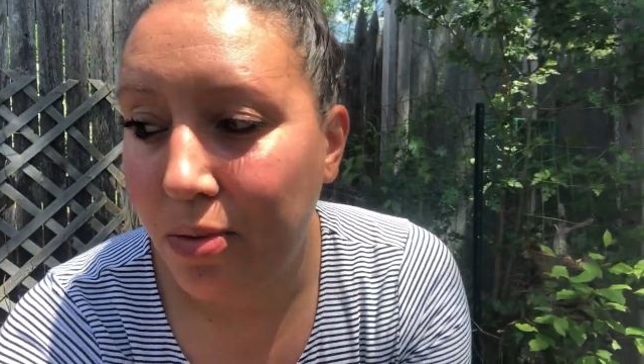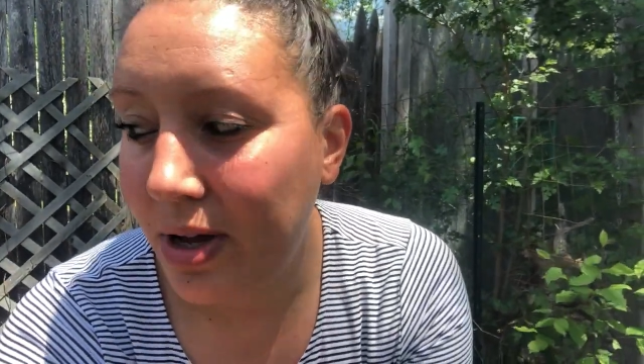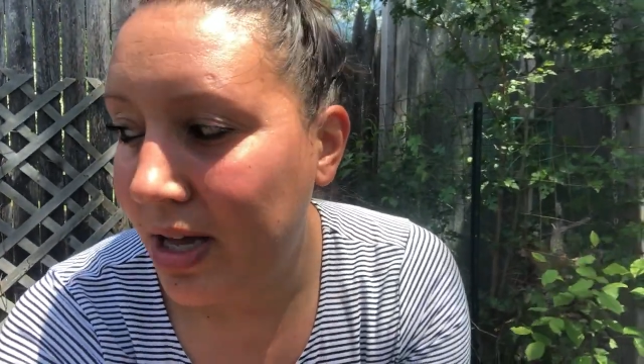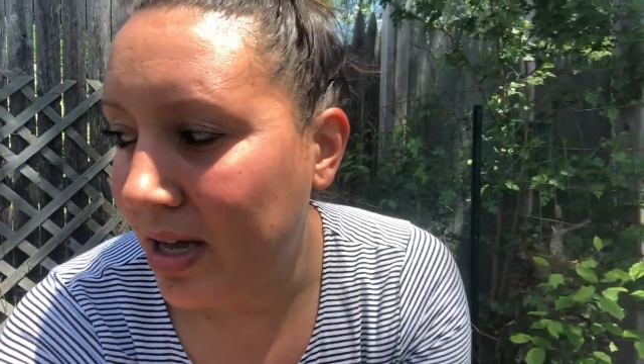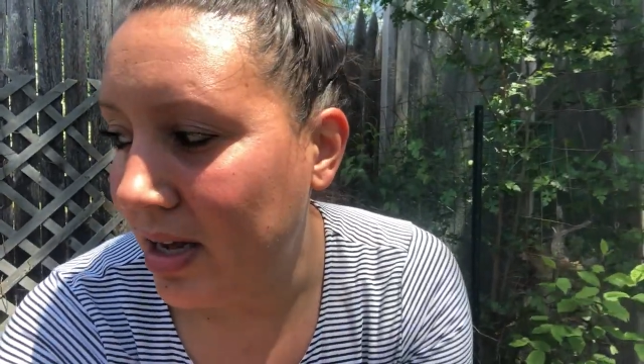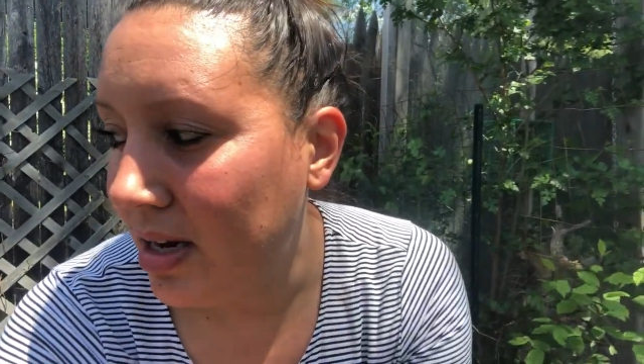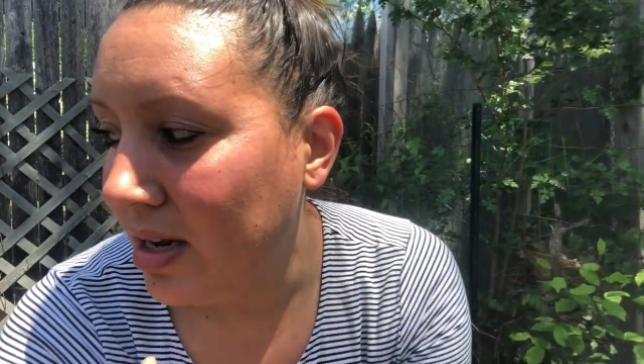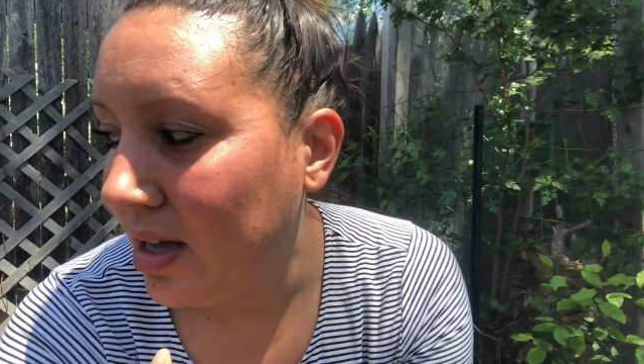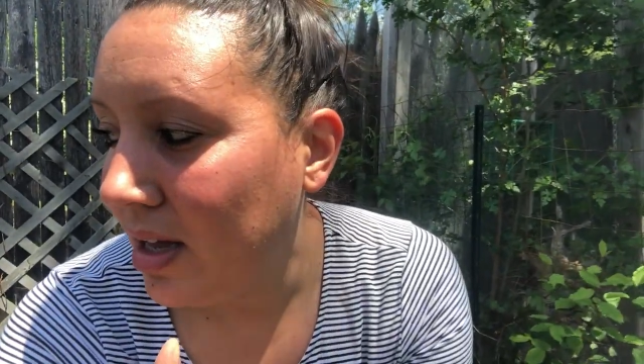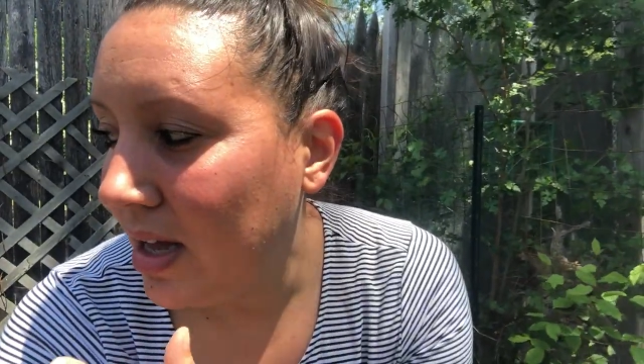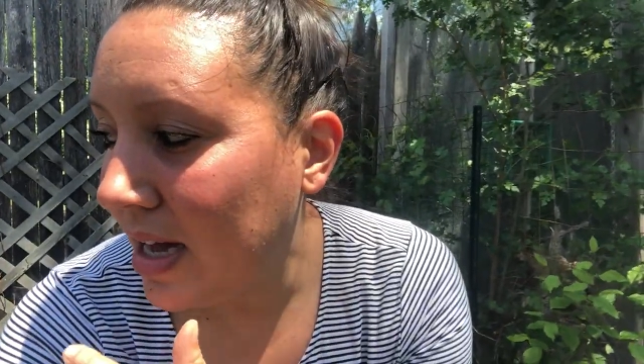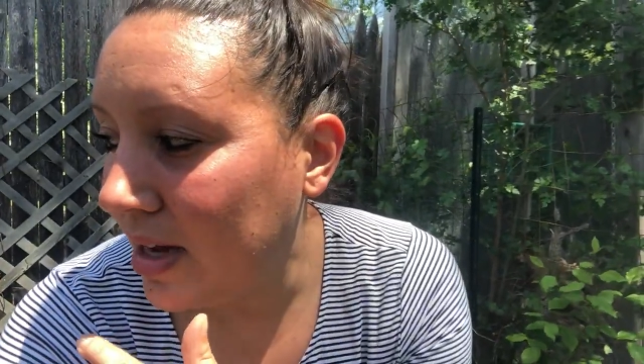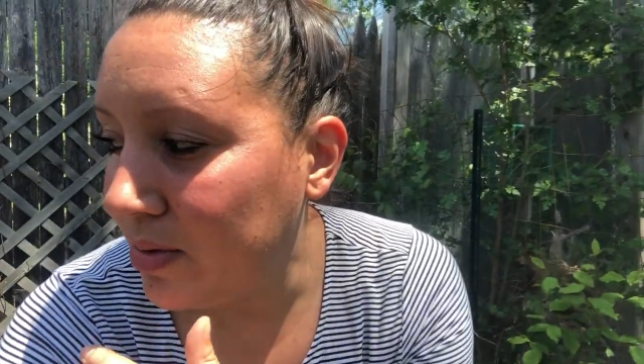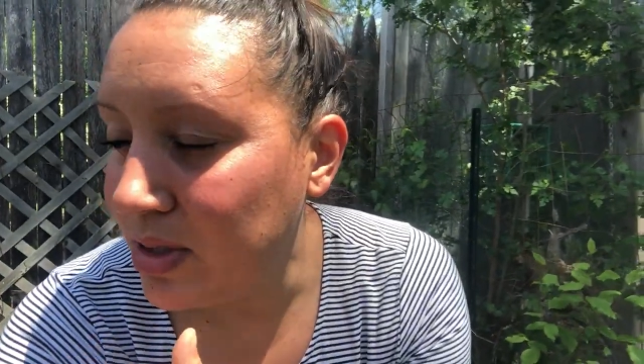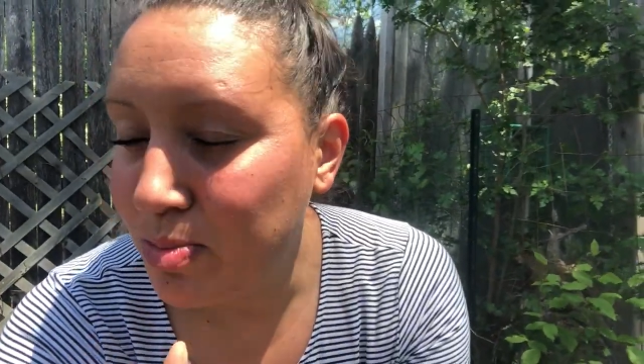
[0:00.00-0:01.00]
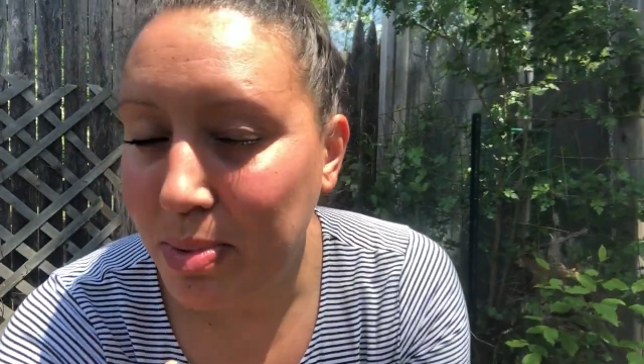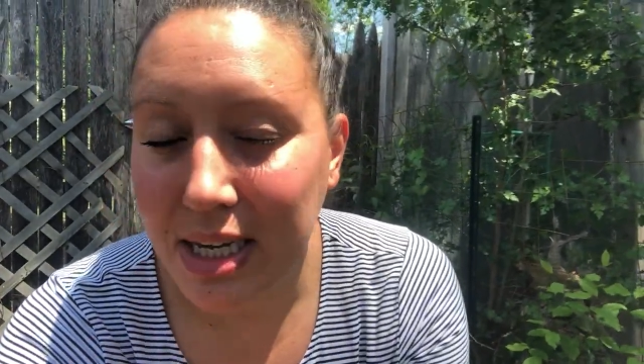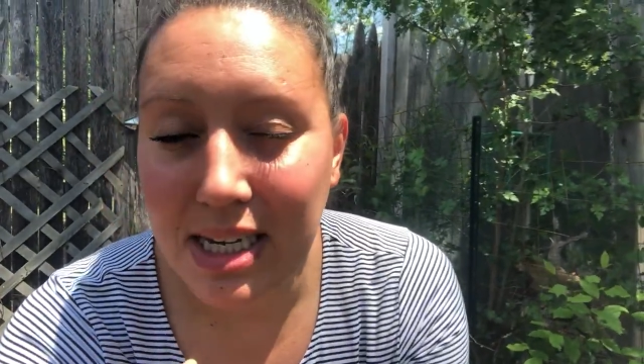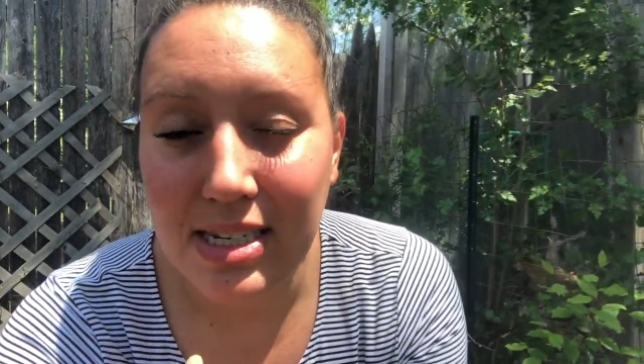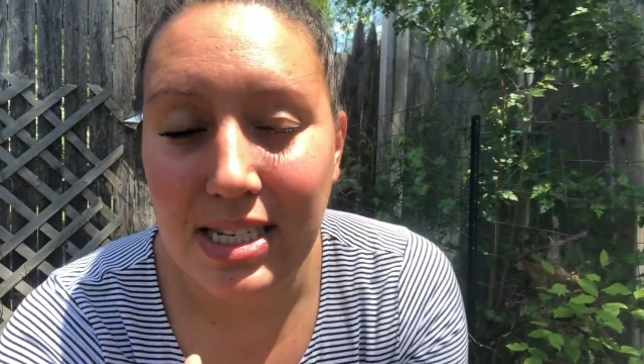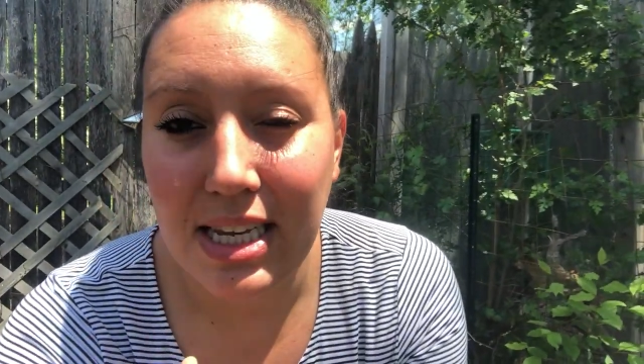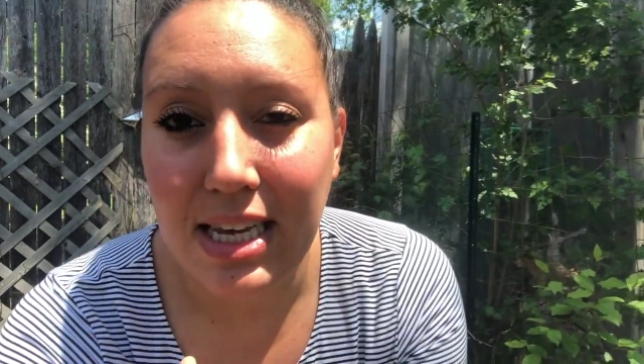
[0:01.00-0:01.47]
when I was
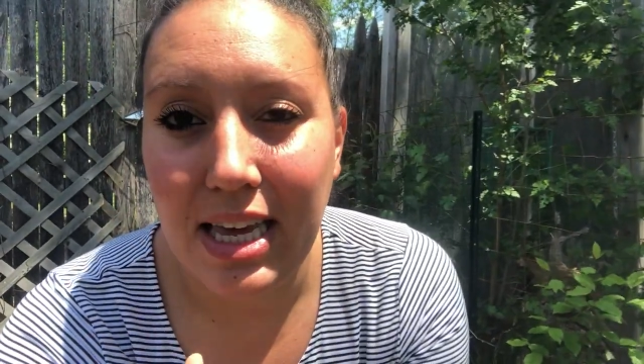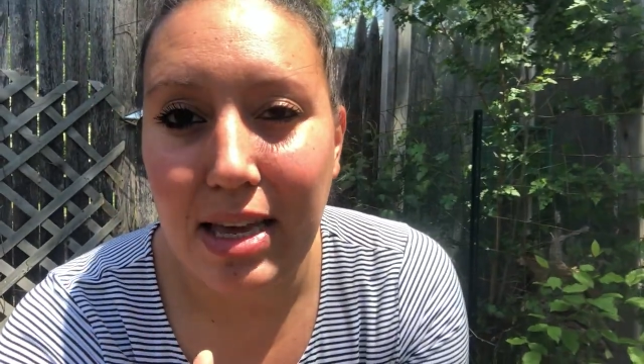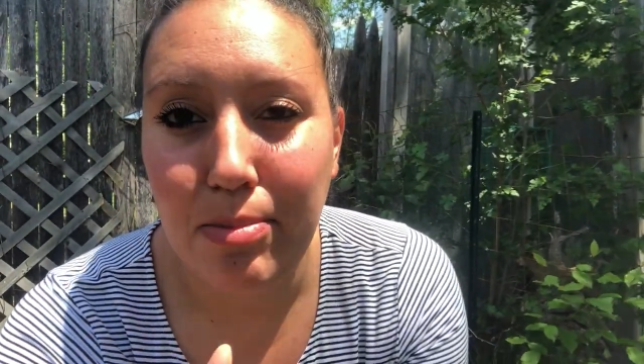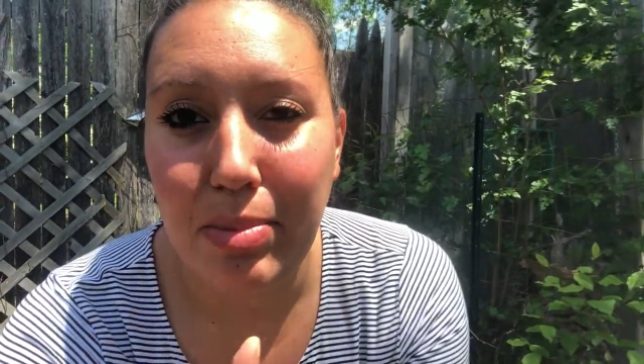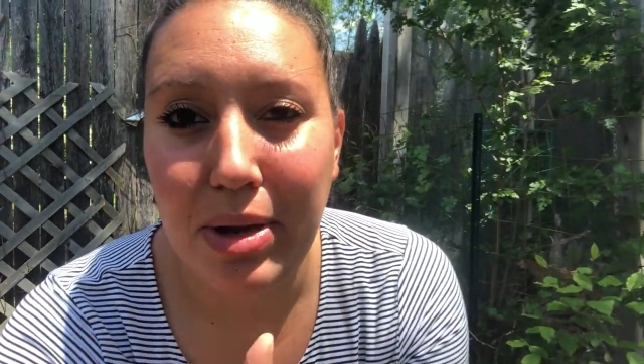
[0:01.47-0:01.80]
planting it,